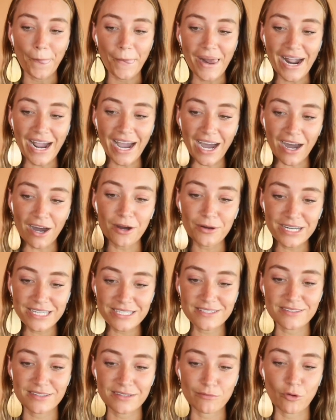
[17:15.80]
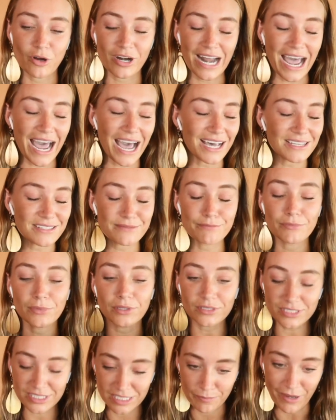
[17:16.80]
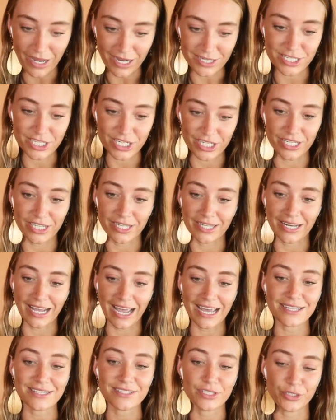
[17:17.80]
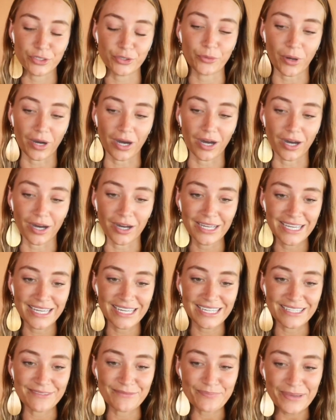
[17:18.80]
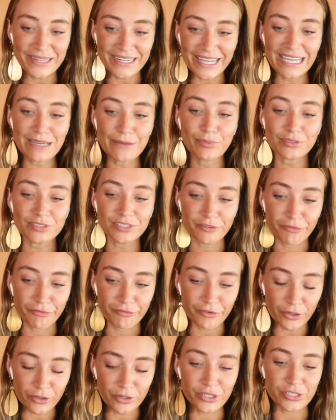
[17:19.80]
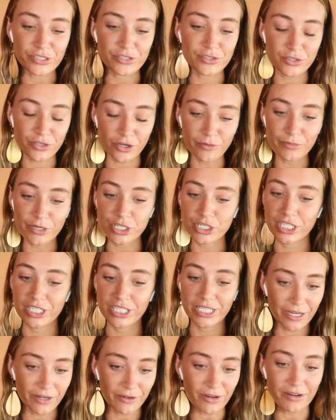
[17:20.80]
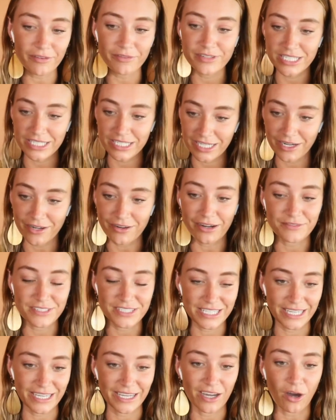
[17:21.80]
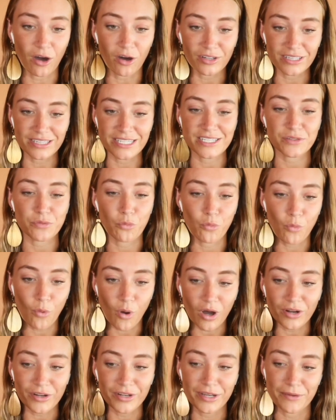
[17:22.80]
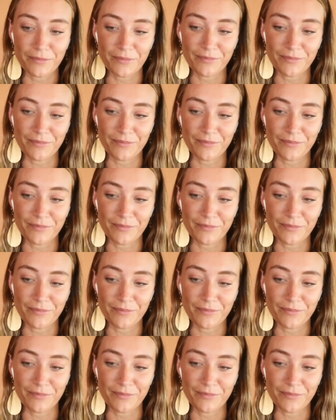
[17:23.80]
how has someone as multi-passionate as you are been able to focus so much year after year after year on this one